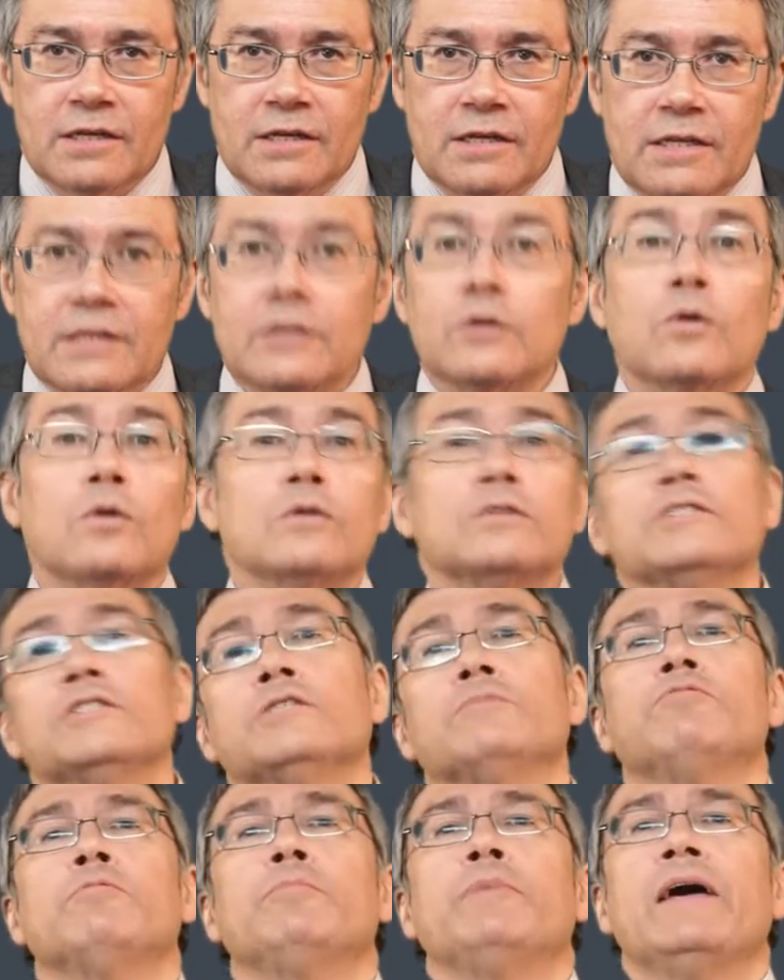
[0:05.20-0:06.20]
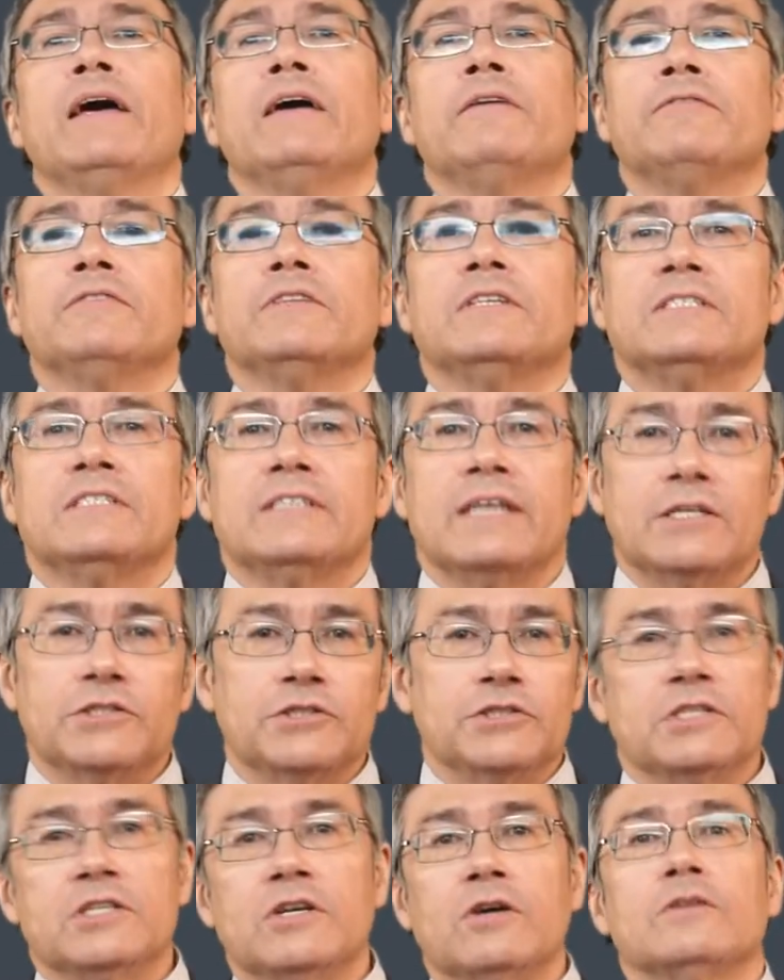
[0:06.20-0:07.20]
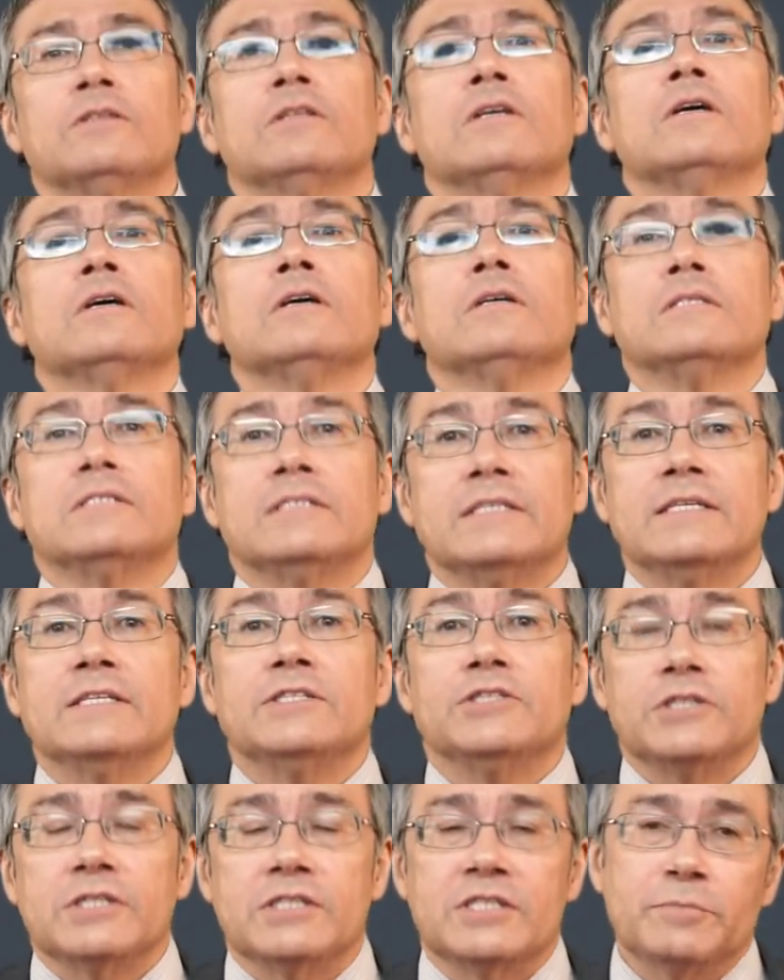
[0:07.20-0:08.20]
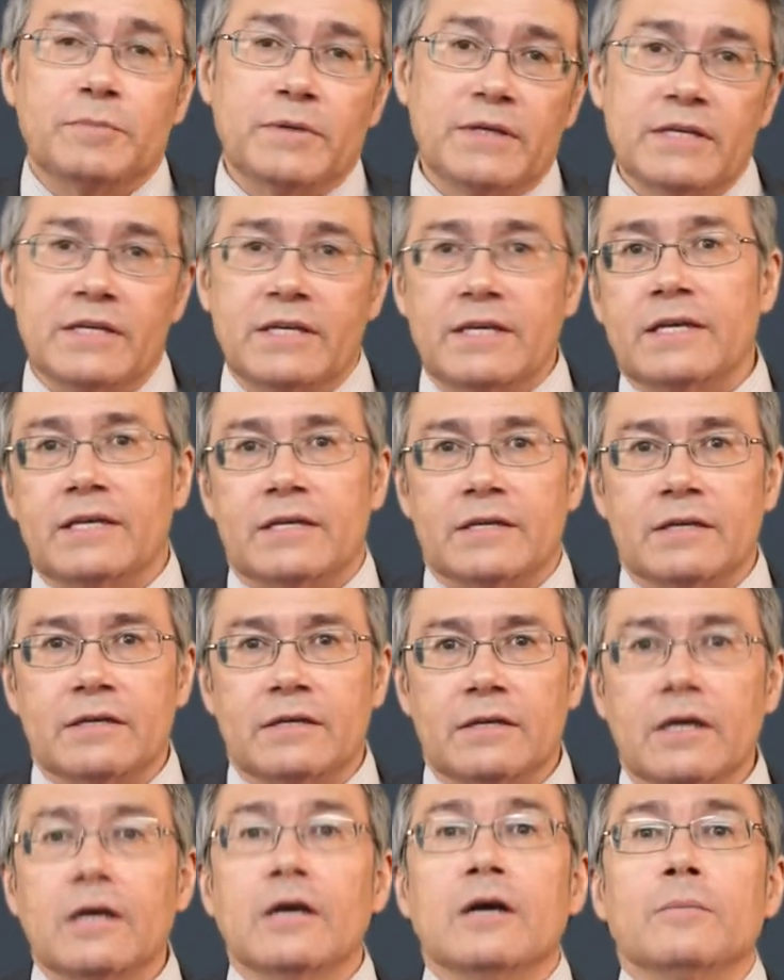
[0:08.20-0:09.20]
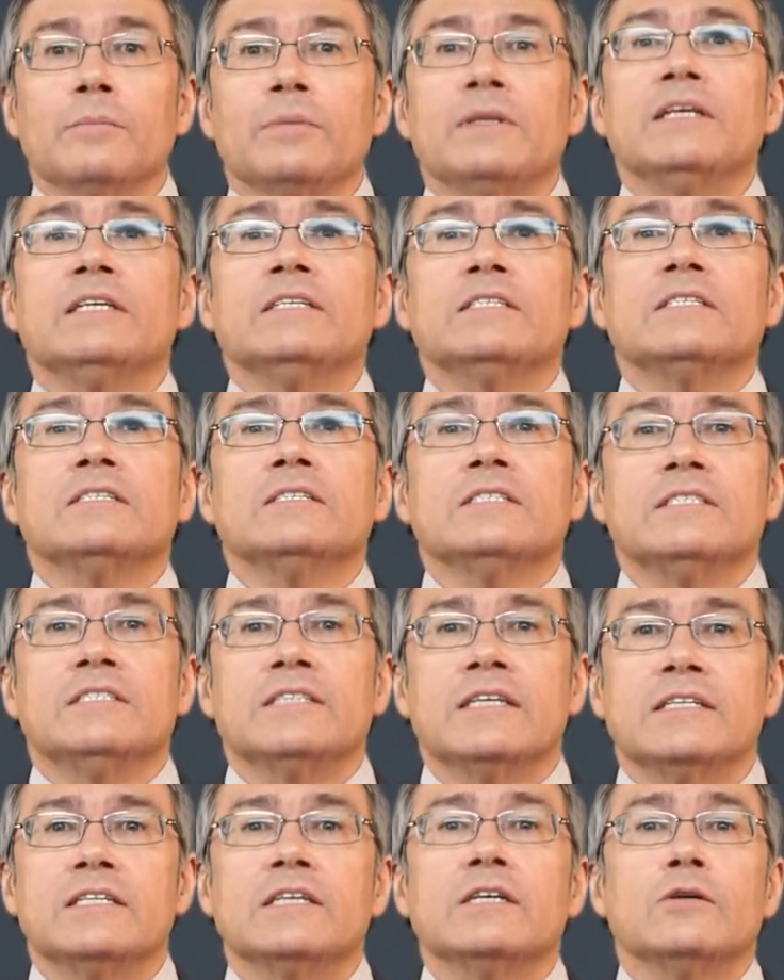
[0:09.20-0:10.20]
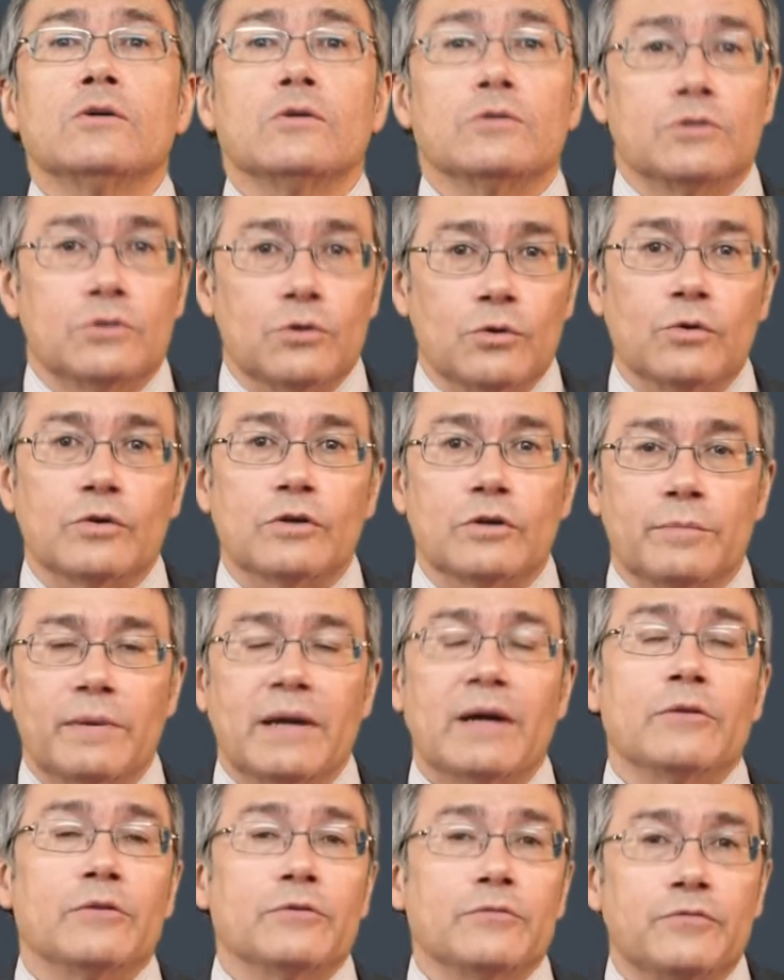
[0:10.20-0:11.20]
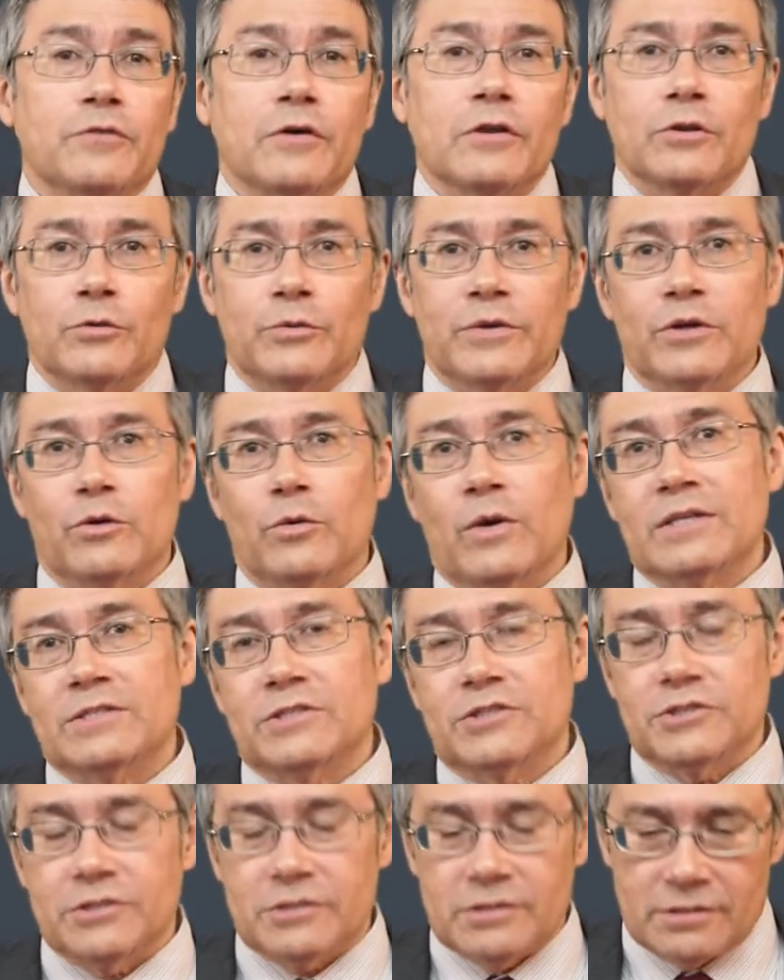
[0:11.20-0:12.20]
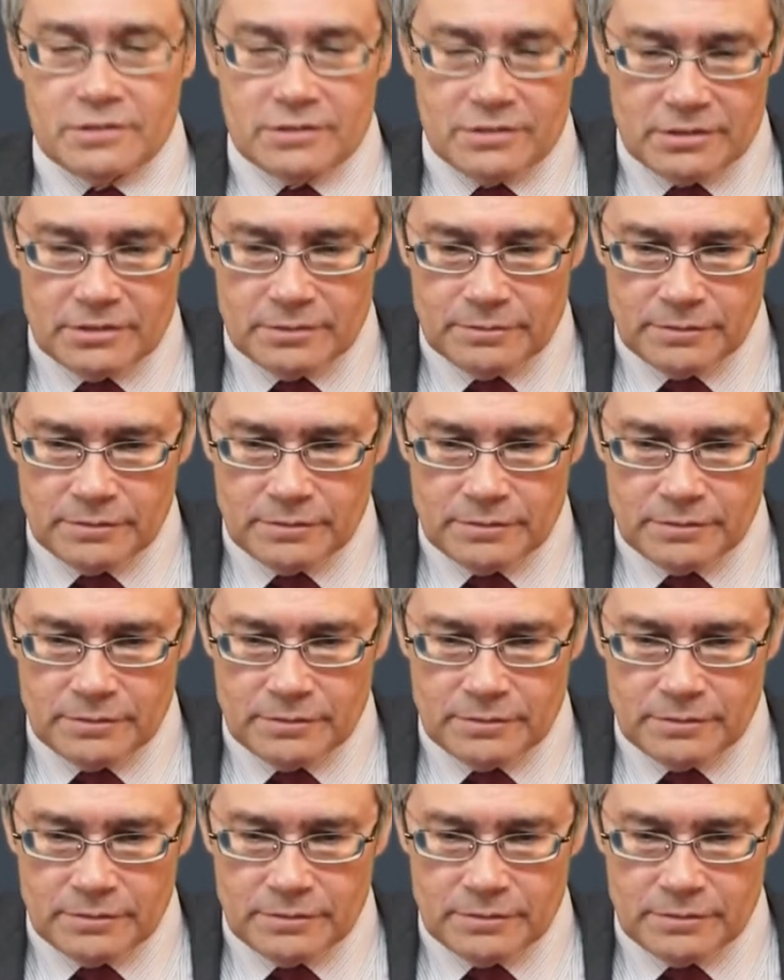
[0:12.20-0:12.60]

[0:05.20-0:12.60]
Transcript: In order to prepare for this session on teaching speaking, please consider or talk about the following questions.